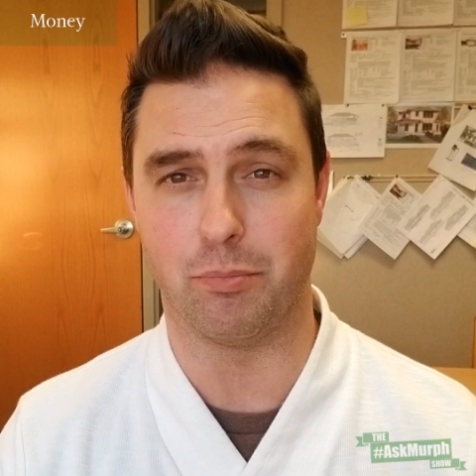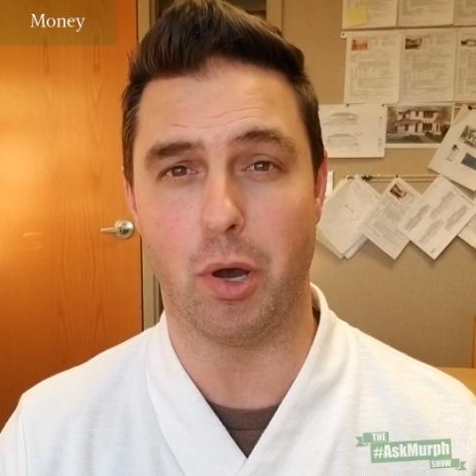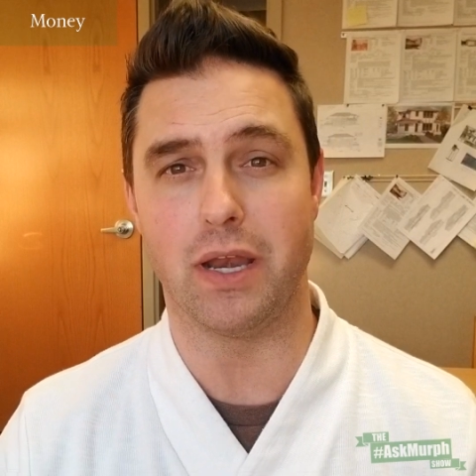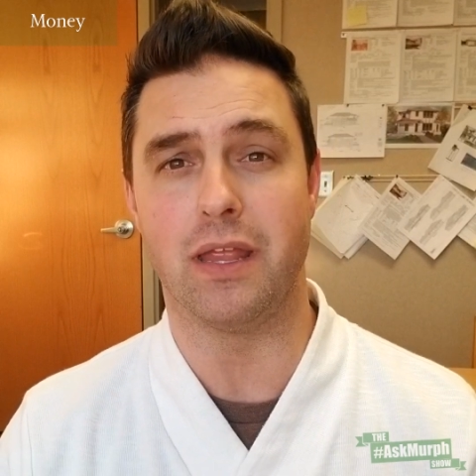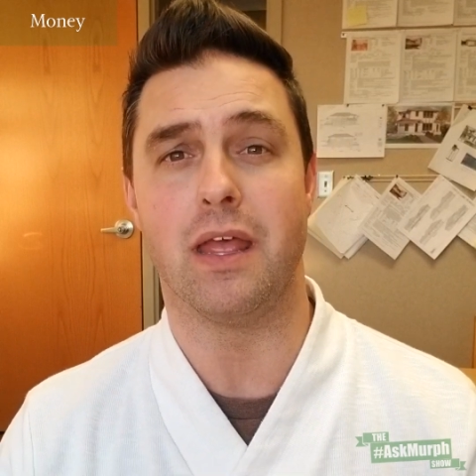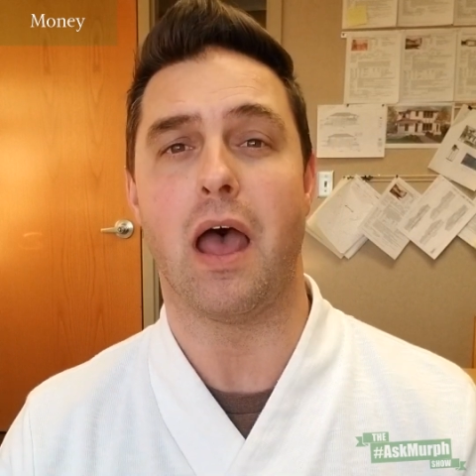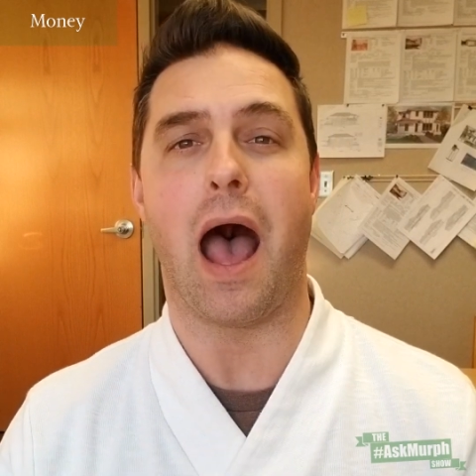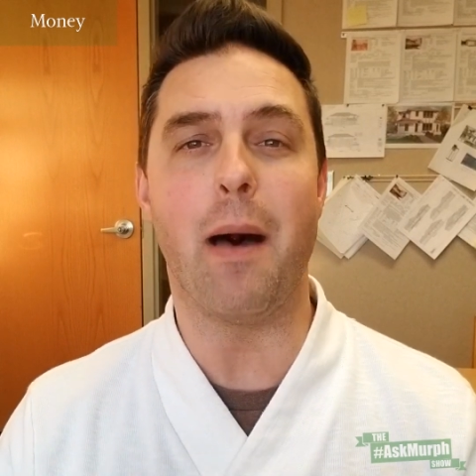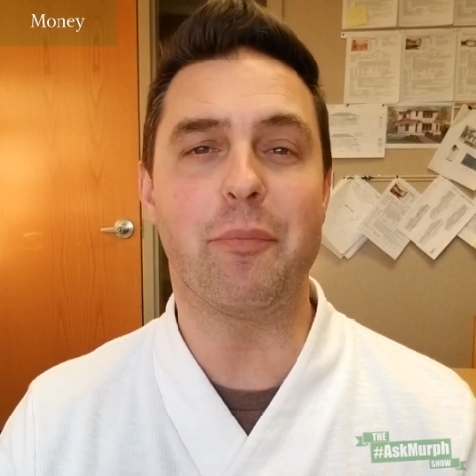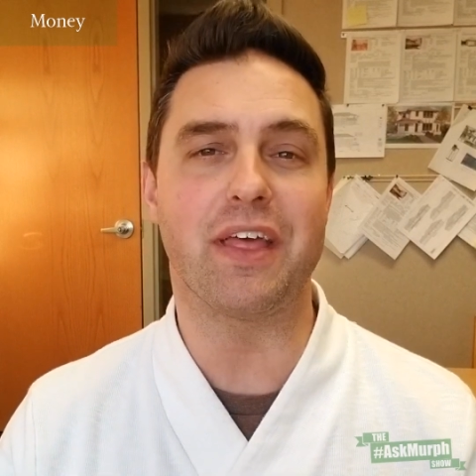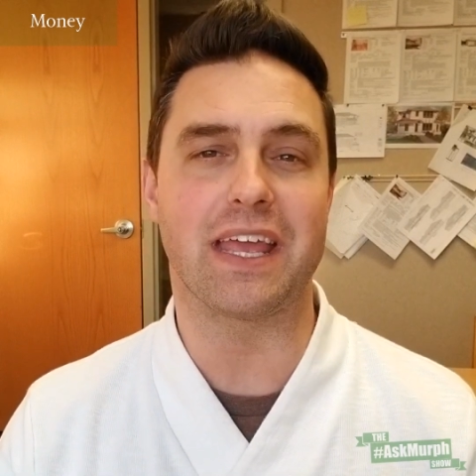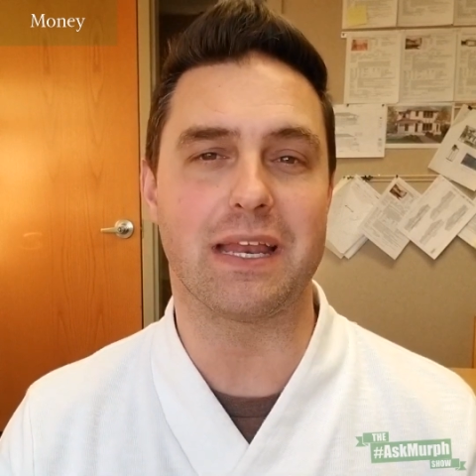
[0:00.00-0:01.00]
But
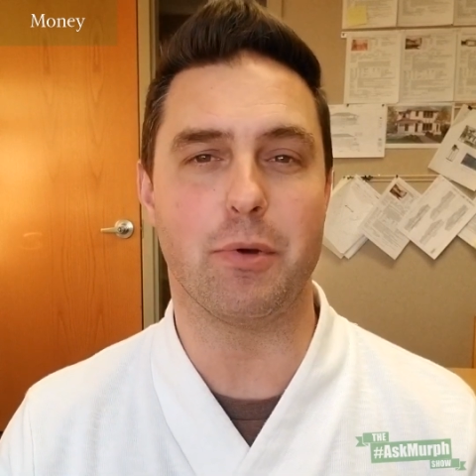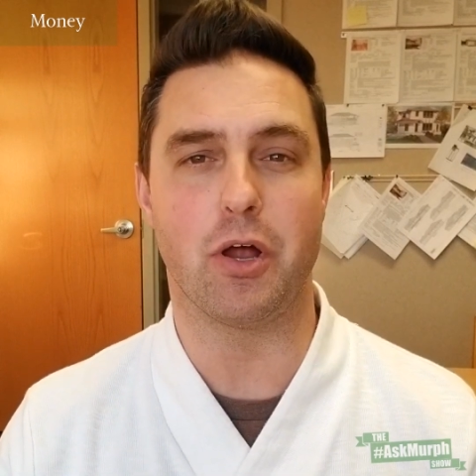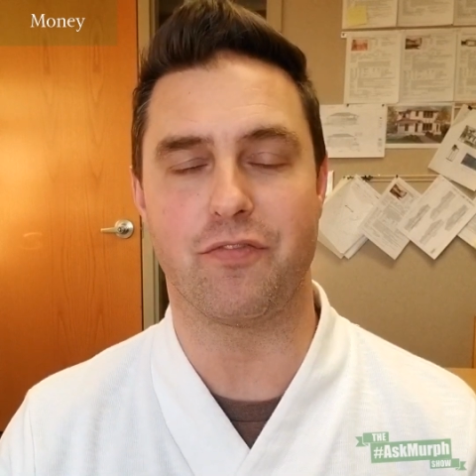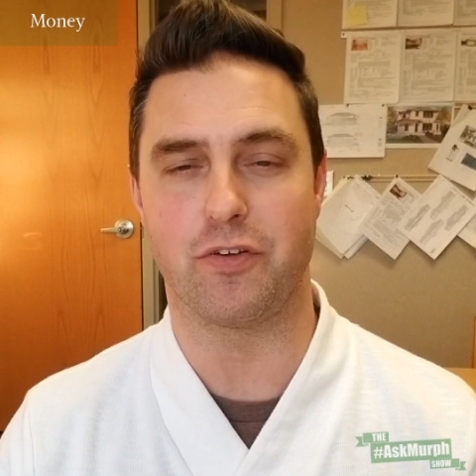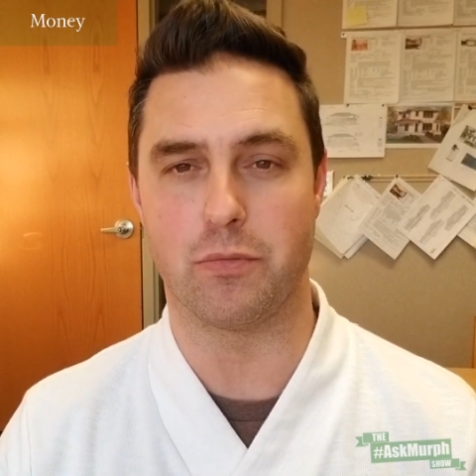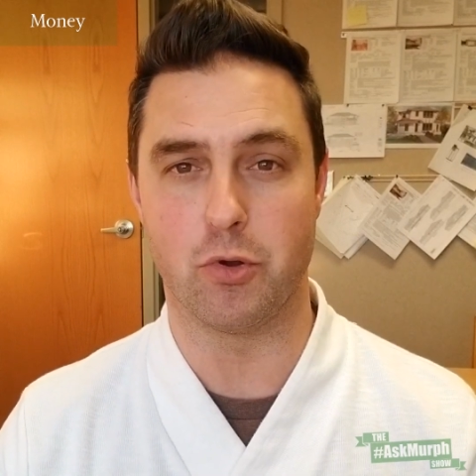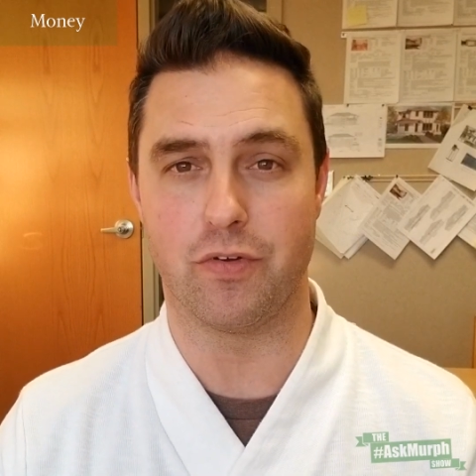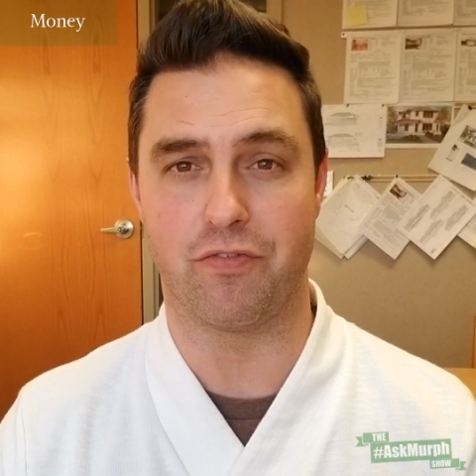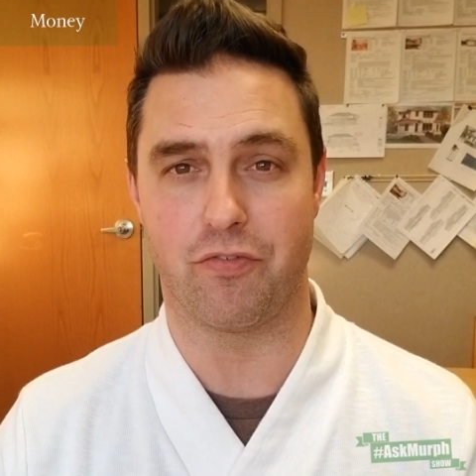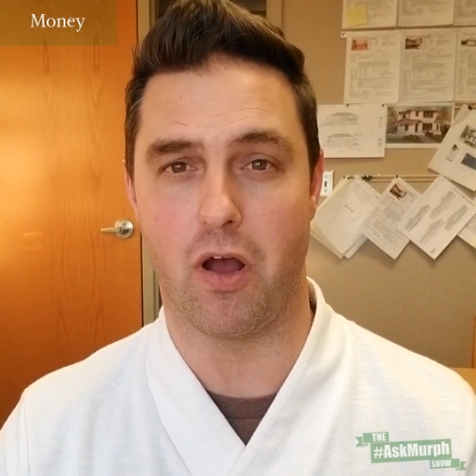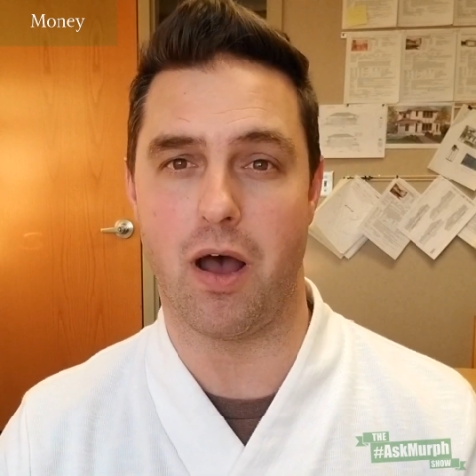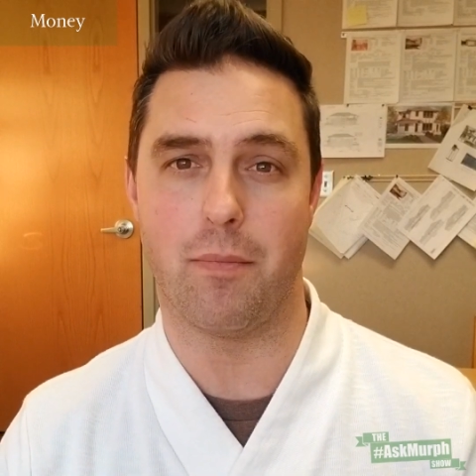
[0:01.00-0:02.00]
I'm thinking about if you're moving
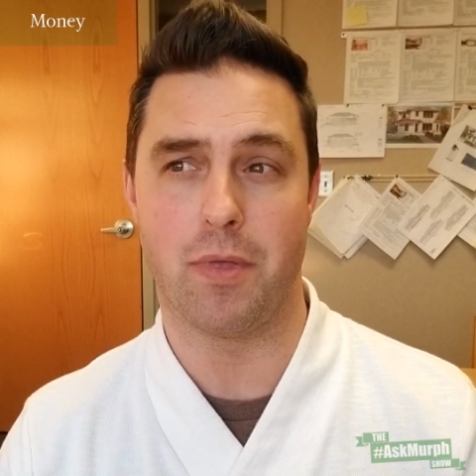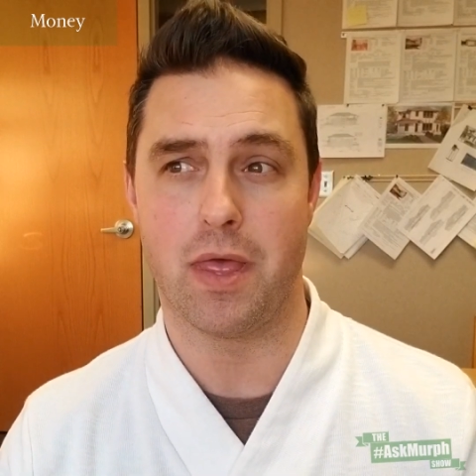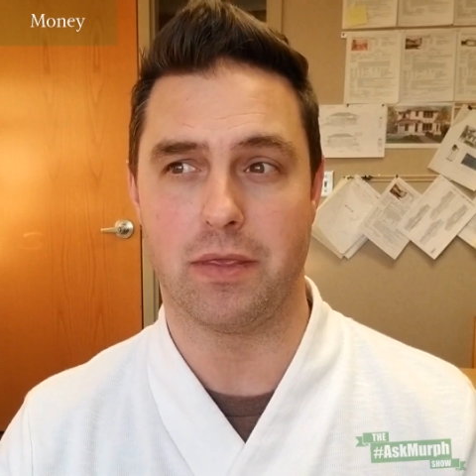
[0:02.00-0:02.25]
from,